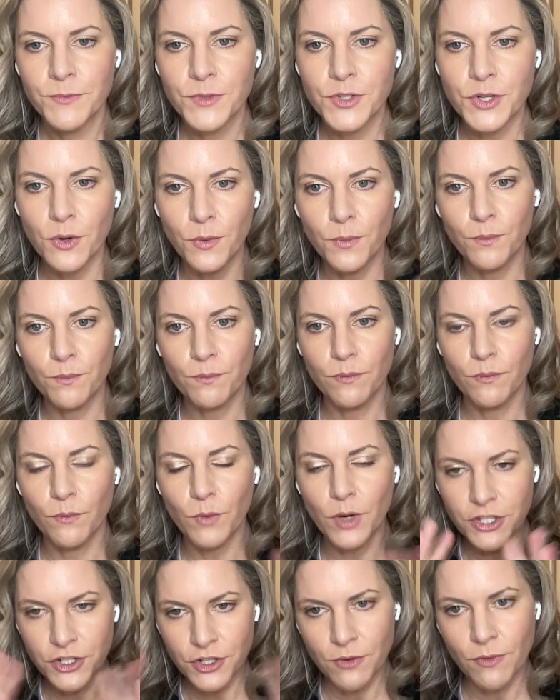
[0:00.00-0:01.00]
So
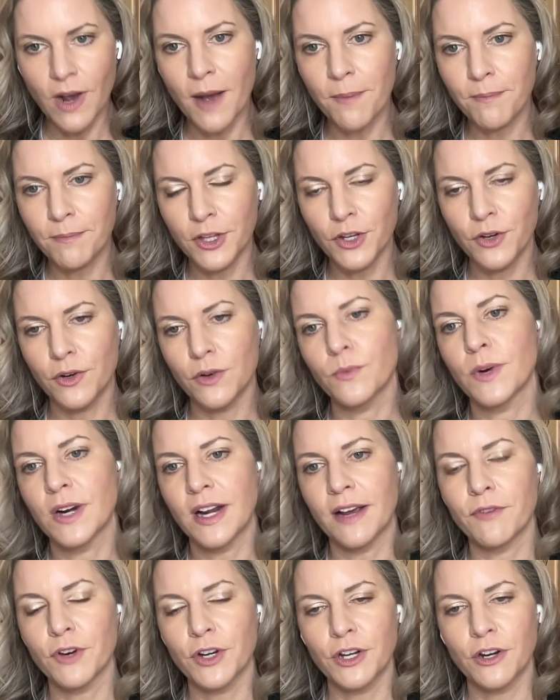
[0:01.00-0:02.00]
once you upload
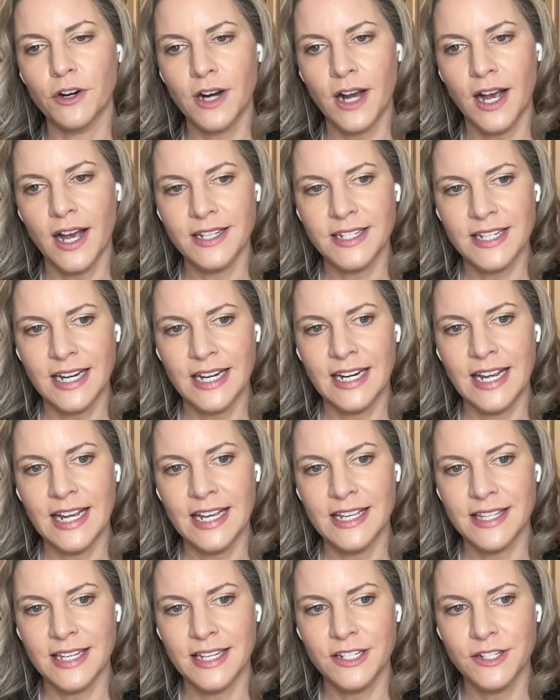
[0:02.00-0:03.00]
whatever your content
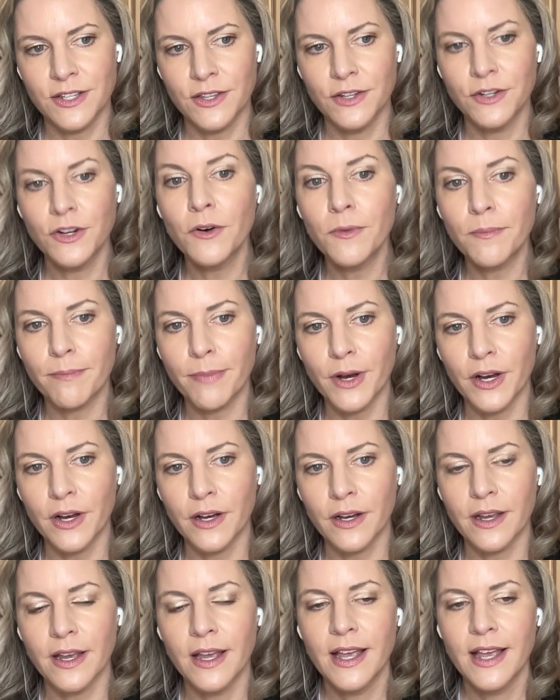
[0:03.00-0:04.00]
is into the
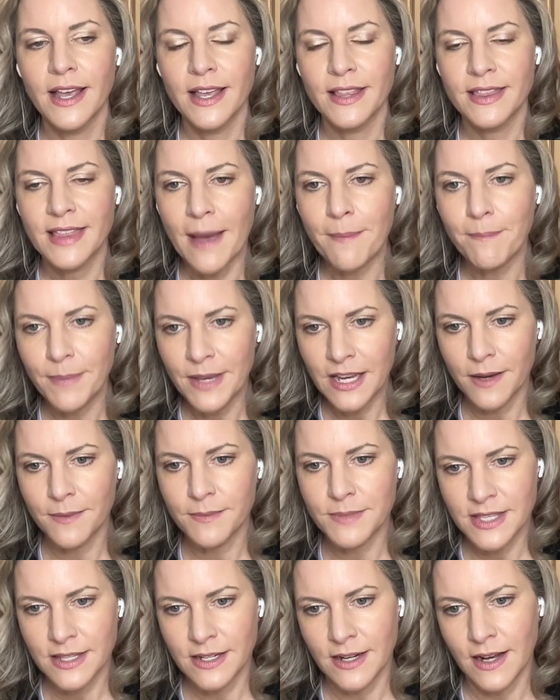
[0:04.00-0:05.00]
notebook, that
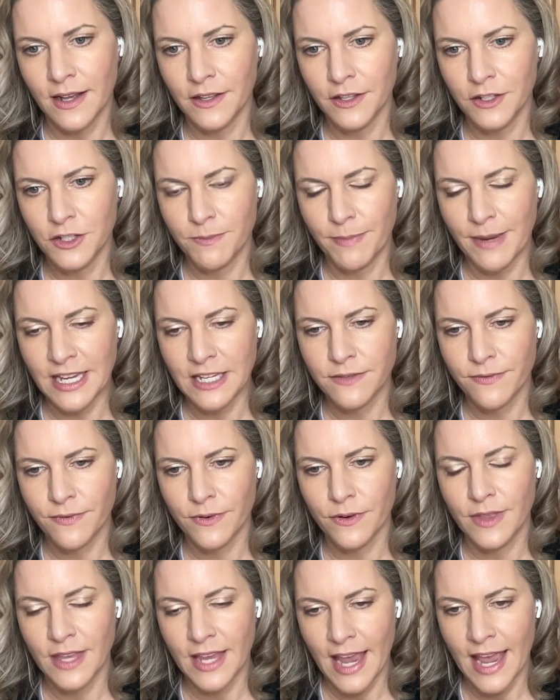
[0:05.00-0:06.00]
becomes the knowledge base
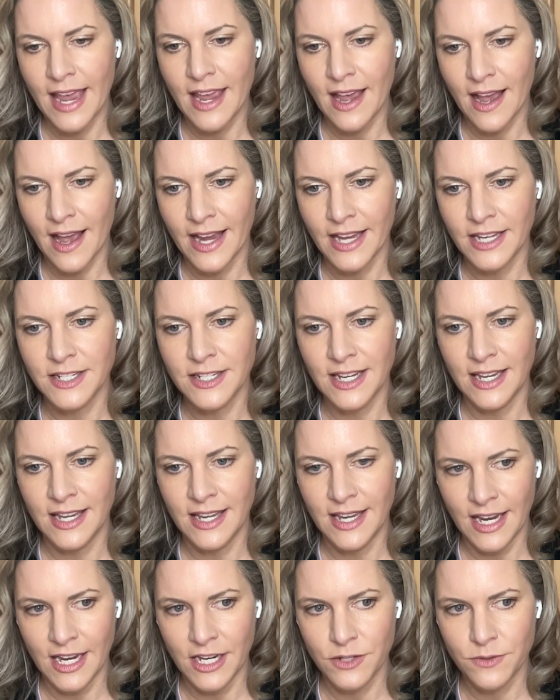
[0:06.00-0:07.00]
for the AI to
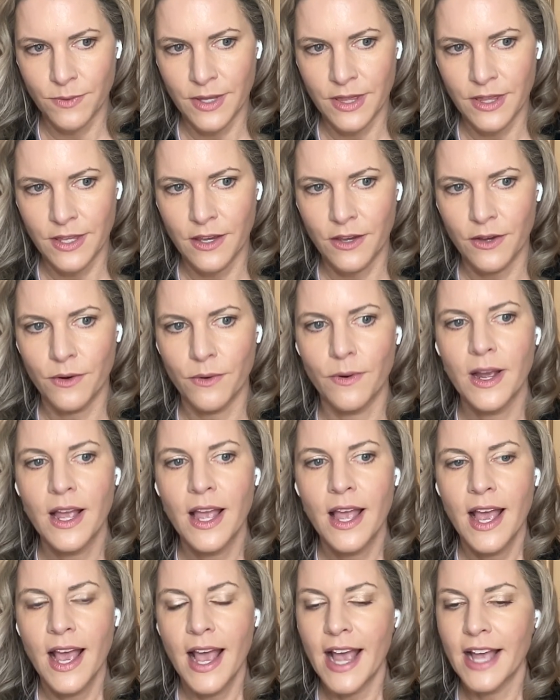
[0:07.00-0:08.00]
engage with you.
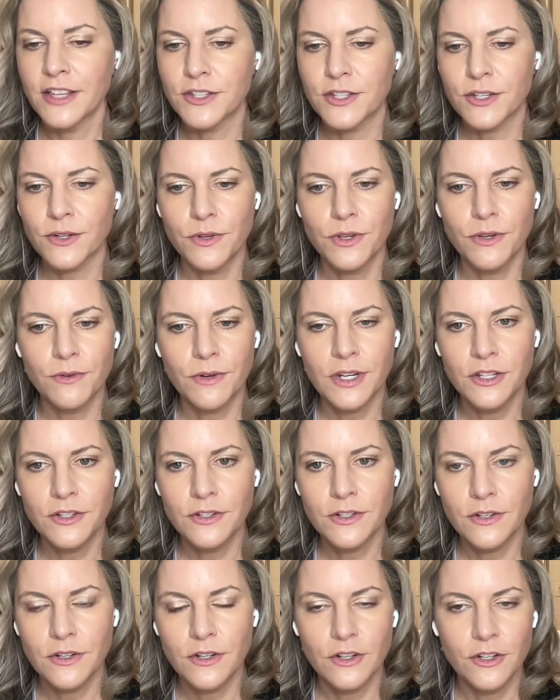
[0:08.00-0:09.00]
And so you
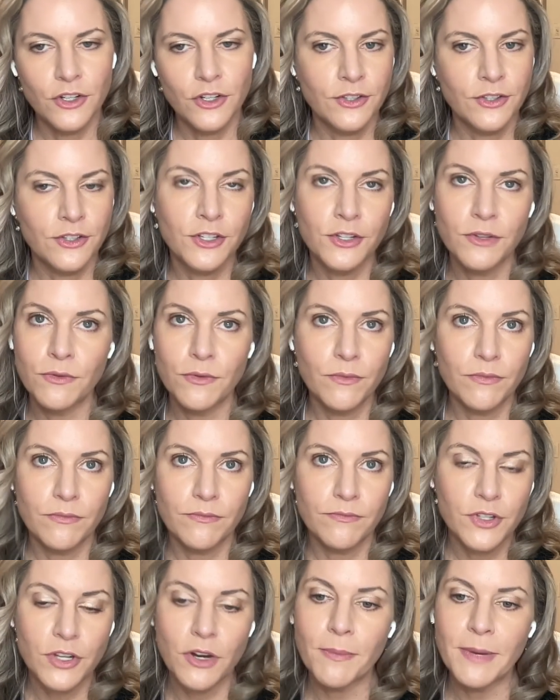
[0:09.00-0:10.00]
can do
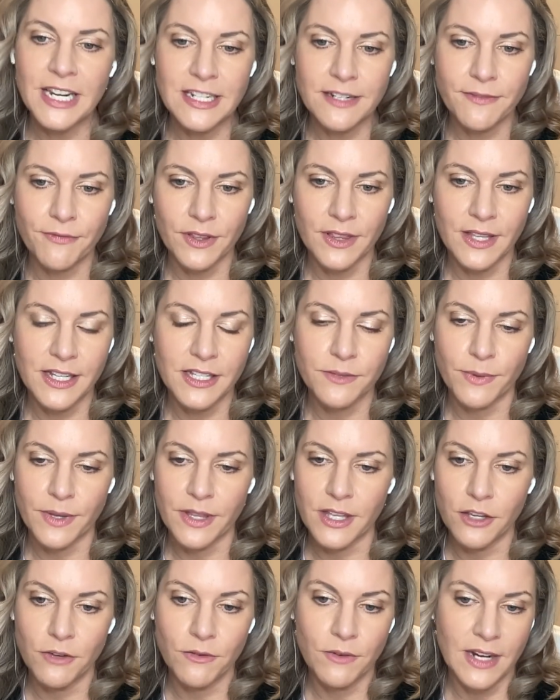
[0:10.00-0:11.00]
so many different things
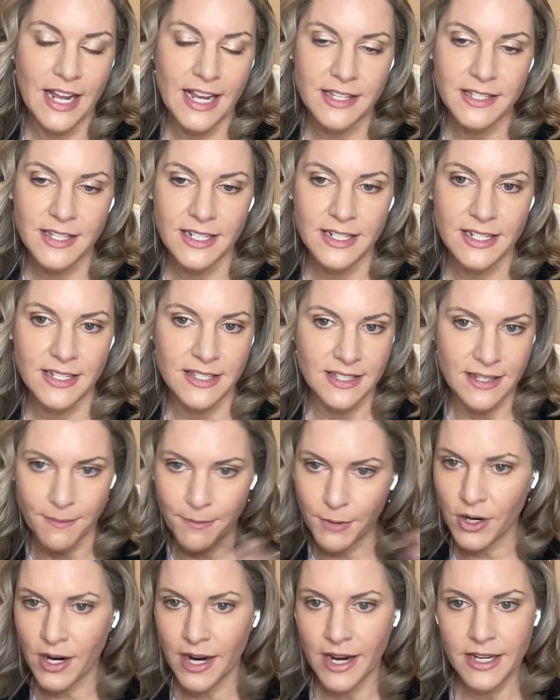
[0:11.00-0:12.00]
with it. You can ask it to
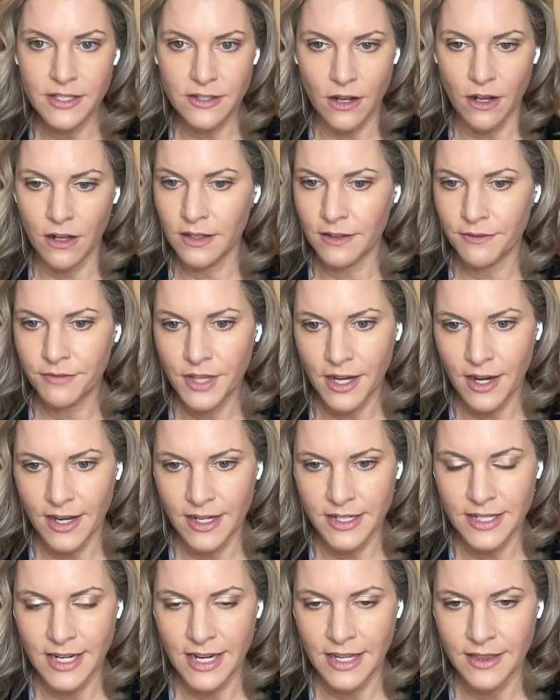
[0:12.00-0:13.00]
summarize all of the
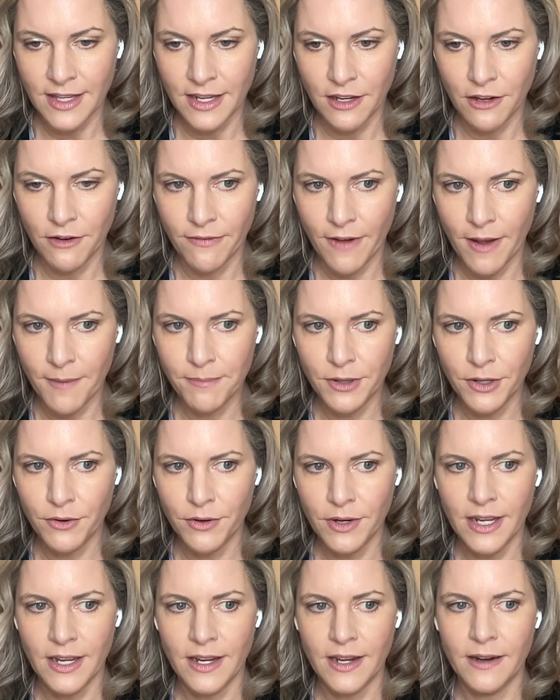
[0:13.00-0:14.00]
content that you've
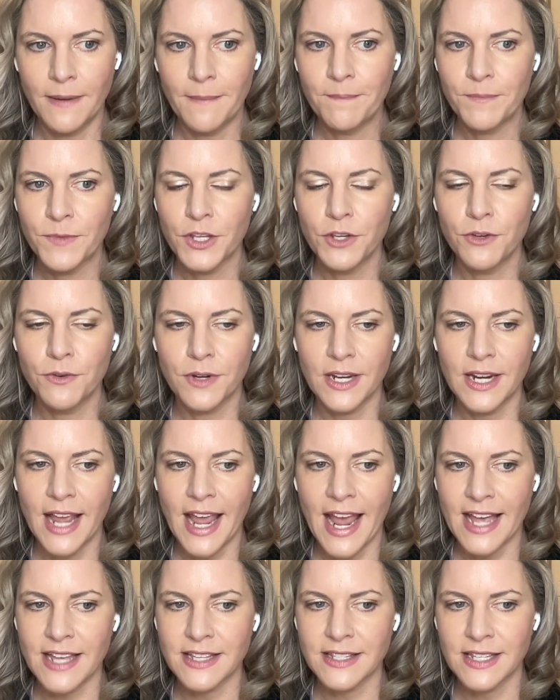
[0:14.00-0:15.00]
uploaded. You can
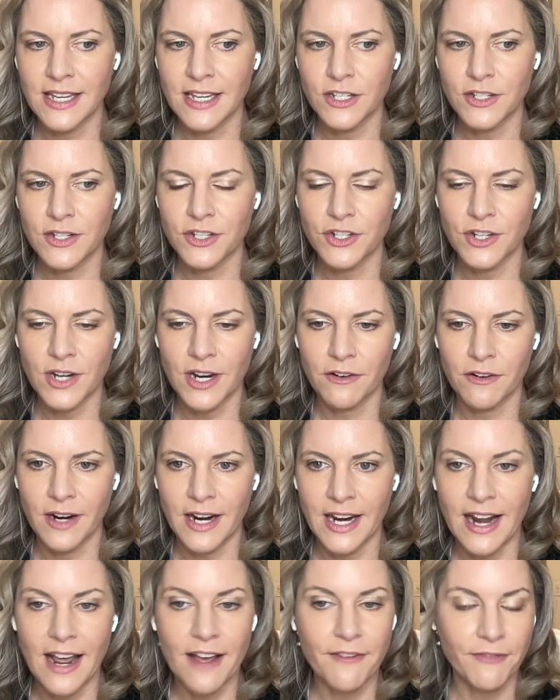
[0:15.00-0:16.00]
ask it to
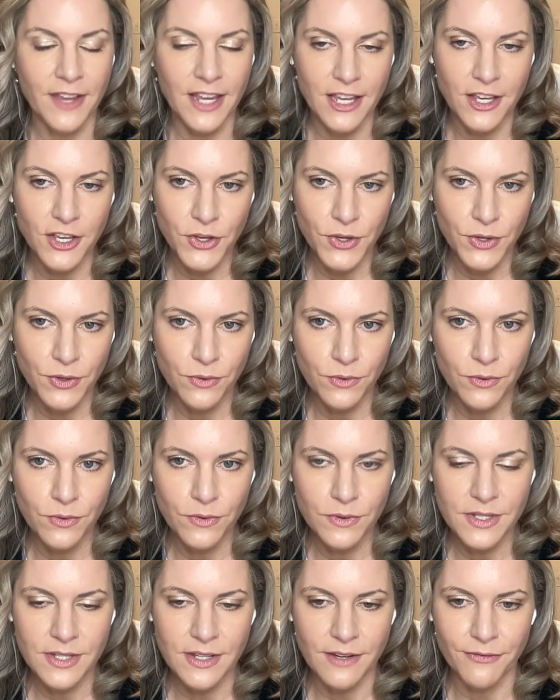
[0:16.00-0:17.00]
generate
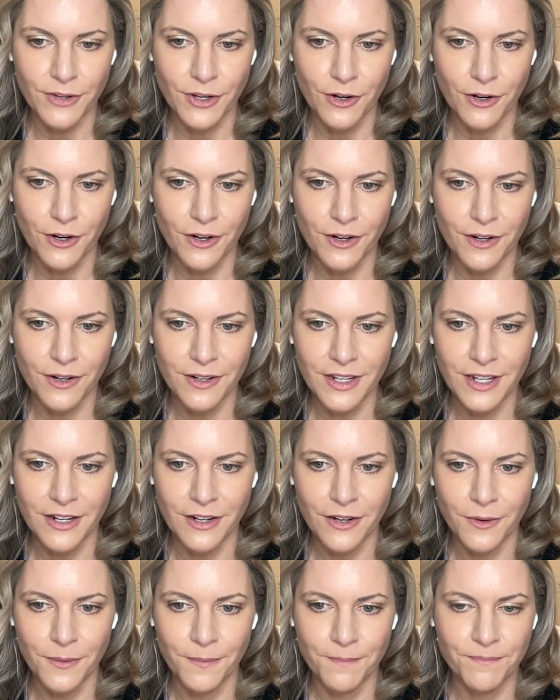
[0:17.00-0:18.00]
FAQs if you're,
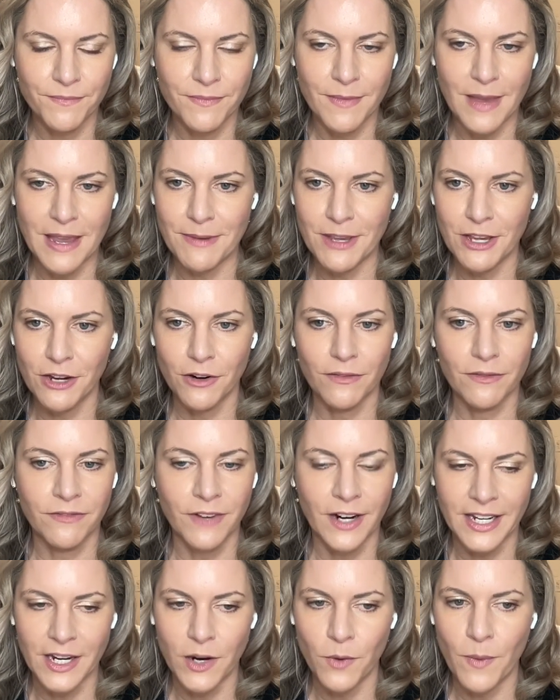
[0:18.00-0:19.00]
maybe you're
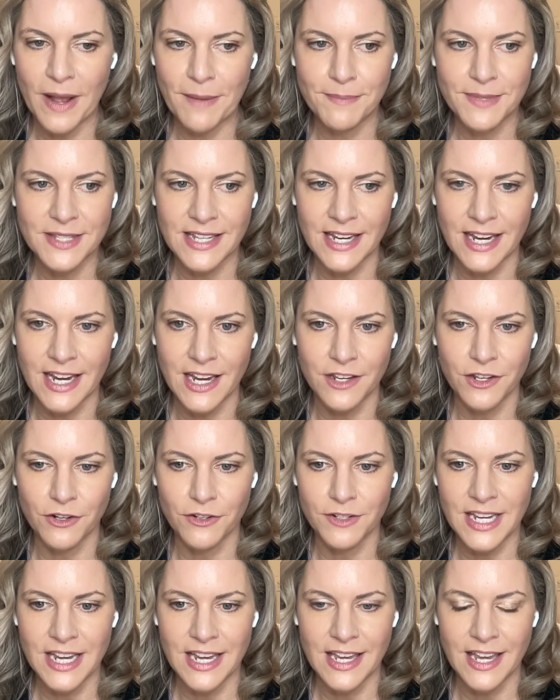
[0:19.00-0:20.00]
running a website and
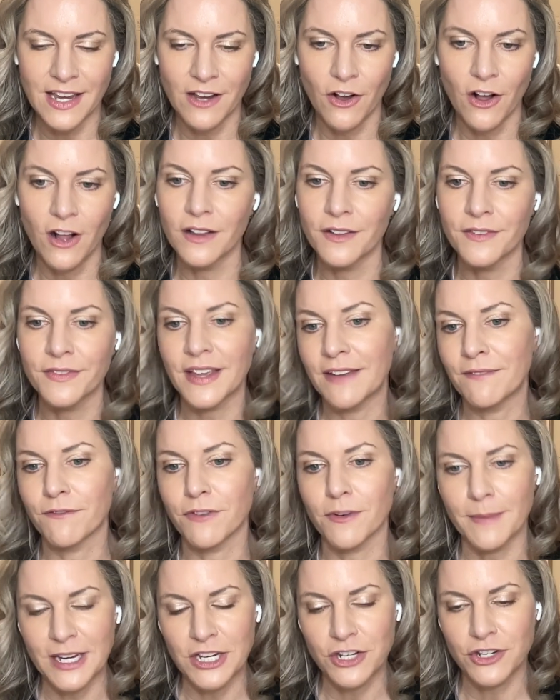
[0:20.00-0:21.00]
you're taking all of the
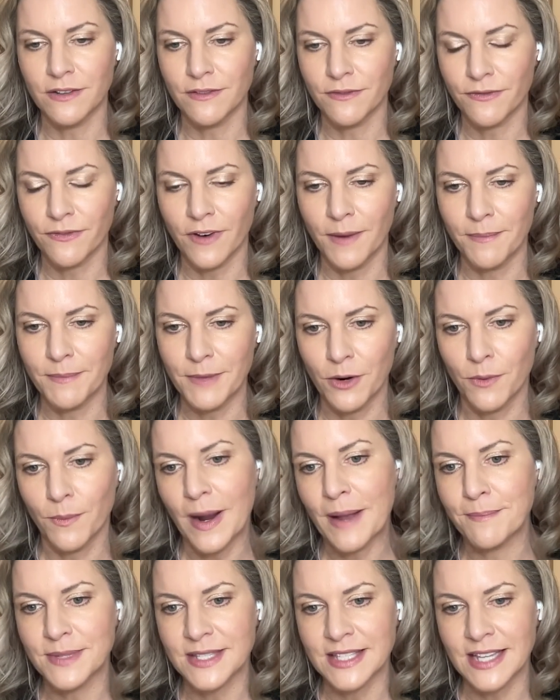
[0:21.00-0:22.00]
information from your
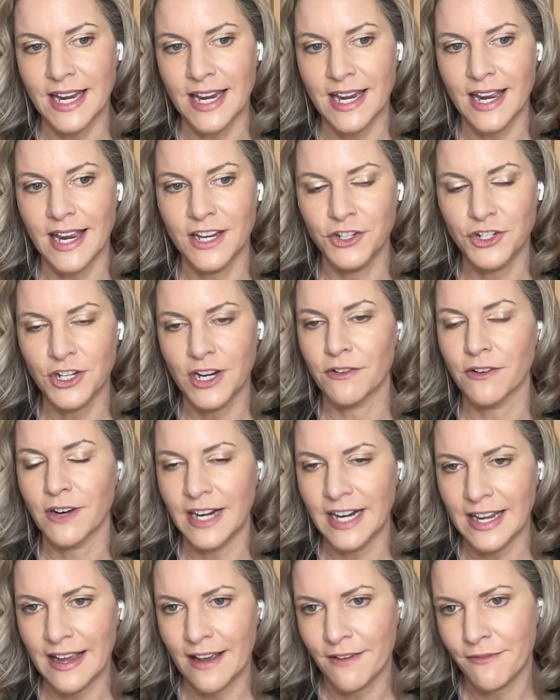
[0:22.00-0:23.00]
website and
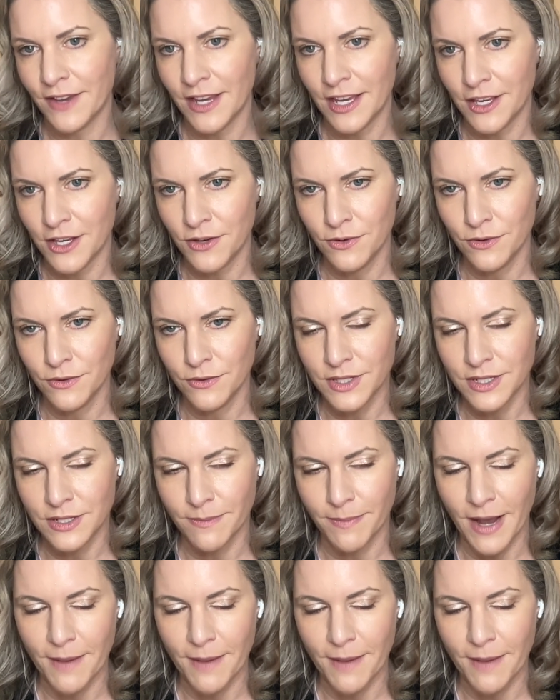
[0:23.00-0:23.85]
generating FAQs to